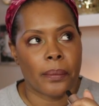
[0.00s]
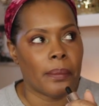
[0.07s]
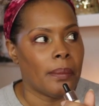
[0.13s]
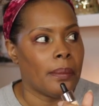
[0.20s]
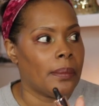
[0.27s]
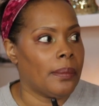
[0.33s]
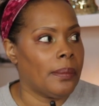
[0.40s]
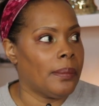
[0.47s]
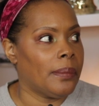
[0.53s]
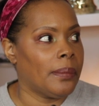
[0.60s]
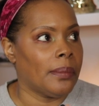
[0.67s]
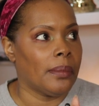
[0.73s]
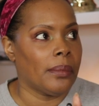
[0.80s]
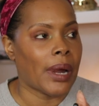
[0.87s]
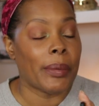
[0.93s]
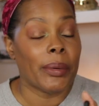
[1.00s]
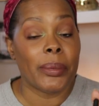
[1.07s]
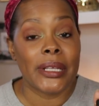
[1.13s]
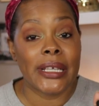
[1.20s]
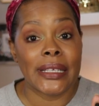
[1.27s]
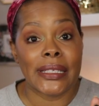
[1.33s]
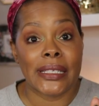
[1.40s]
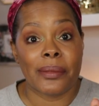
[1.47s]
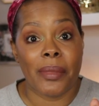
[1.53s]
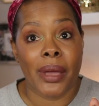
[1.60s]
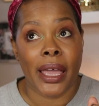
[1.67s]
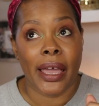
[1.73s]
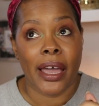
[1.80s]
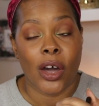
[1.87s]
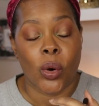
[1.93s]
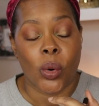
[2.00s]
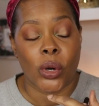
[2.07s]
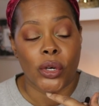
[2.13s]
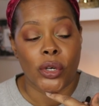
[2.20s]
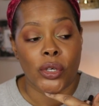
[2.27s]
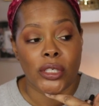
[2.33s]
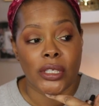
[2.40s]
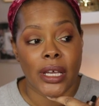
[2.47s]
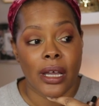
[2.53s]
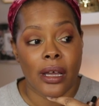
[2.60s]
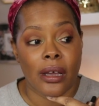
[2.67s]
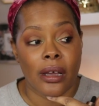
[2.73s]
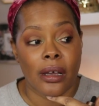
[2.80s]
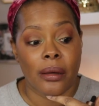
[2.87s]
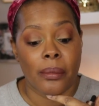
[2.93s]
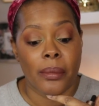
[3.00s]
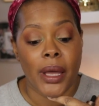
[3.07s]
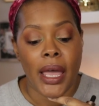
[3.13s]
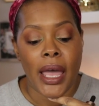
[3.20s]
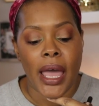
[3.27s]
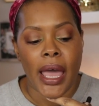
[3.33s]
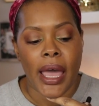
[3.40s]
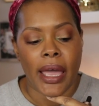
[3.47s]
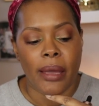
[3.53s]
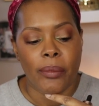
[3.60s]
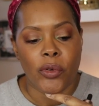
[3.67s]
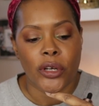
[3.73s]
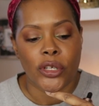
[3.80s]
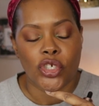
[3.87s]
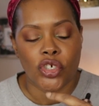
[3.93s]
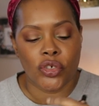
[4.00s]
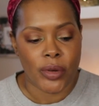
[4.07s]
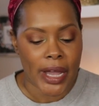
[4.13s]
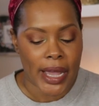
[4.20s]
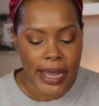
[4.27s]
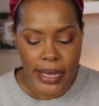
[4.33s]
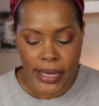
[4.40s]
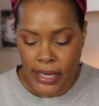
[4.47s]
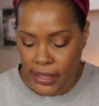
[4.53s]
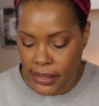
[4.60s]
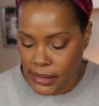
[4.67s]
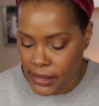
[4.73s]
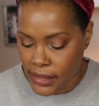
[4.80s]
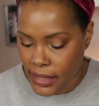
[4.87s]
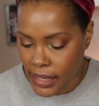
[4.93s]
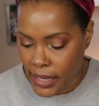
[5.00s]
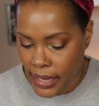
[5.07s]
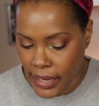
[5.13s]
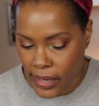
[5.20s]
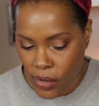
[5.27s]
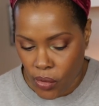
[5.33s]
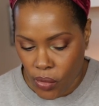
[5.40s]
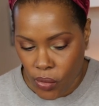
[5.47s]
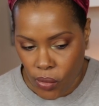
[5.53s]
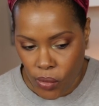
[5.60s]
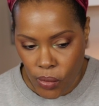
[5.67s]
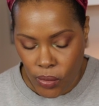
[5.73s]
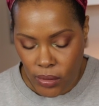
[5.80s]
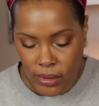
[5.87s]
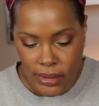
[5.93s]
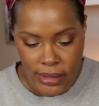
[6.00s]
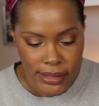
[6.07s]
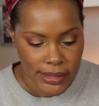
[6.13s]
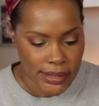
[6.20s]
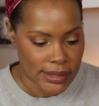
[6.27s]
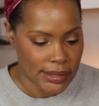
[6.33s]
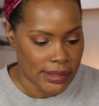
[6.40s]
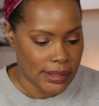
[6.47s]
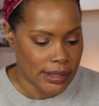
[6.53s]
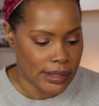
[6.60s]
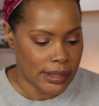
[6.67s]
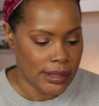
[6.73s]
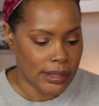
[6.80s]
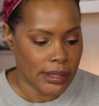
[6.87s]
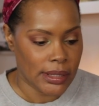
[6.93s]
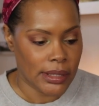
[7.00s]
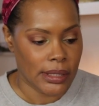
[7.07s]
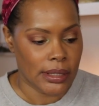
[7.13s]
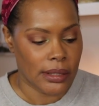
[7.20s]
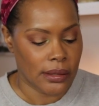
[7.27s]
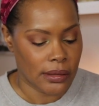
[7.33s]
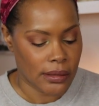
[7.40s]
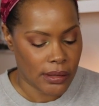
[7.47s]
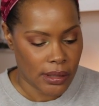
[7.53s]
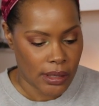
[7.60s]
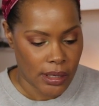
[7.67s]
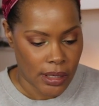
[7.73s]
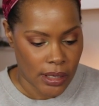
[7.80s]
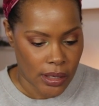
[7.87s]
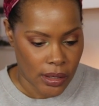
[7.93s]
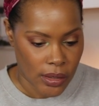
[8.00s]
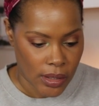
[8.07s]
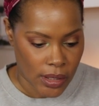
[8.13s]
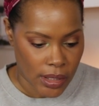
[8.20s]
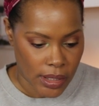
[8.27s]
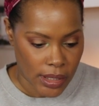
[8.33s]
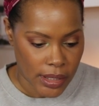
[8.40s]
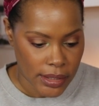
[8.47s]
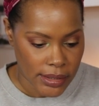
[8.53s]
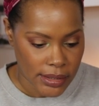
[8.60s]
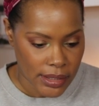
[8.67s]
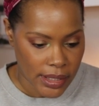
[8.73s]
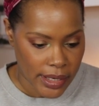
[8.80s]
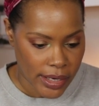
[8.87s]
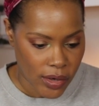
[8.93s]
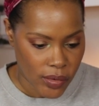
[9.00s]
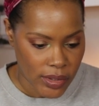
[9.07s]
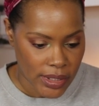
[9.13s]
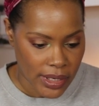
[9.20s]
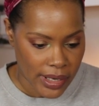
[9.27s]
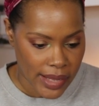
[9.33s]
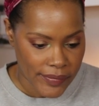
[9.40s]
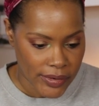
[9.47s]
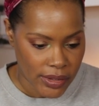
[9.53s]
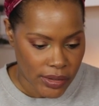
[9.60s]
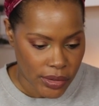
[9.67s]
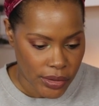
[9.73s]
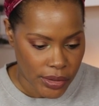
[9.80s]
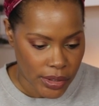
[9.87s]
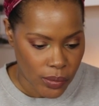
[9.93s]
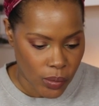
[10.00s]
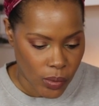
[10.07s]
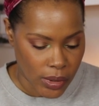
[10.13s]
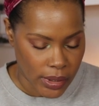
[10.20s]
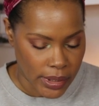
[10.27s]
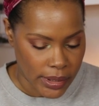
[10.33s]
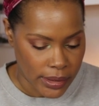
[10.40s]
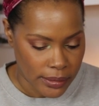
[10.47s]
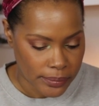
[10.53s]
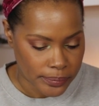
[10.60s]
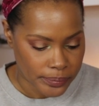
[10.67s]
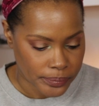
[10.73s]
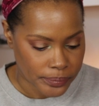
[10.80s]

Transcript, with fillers: mm, probably in some hours. Um, I'm going to try. It is now, let's see. It is now eleven thirty-one